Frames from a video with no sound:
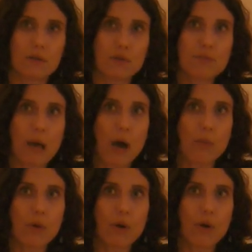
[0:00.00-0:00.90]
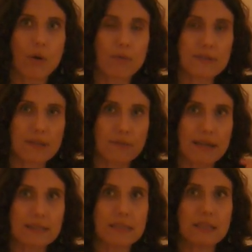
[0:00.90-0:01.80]
Nussbaum was
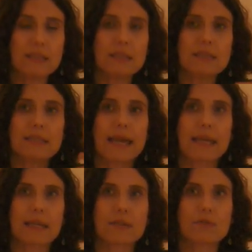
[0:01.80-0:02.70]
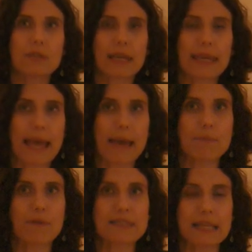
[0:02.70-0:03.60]
arrested, taken to the
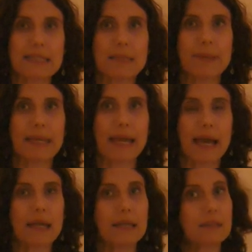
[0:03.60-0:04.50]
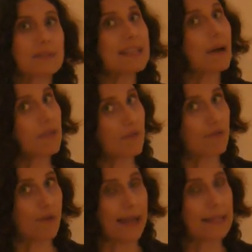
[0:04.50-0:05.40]
camp of Saint-Cyprien in the south
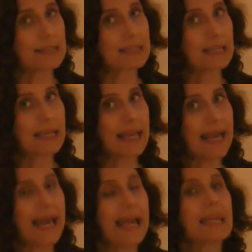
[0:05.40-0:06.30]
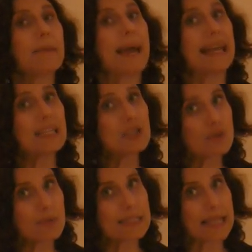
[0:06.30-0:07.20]
of France. He
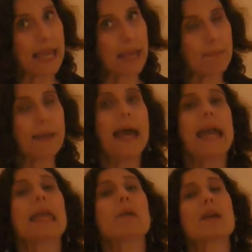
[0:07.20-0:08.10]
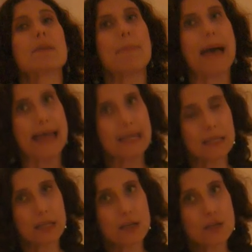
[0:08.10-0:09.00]
managed to escape. He went
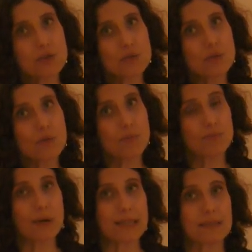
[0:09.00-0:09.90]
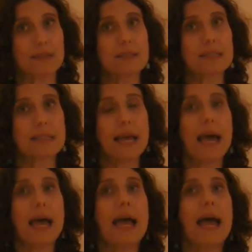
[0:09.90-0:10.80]
back to Brussels,
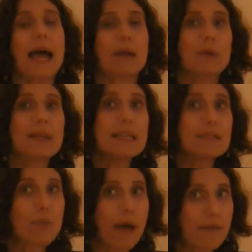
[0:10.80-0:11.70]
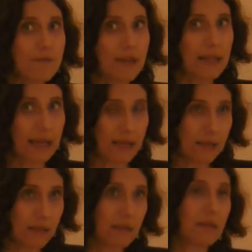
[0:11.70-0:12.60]
and with his wife, Fella,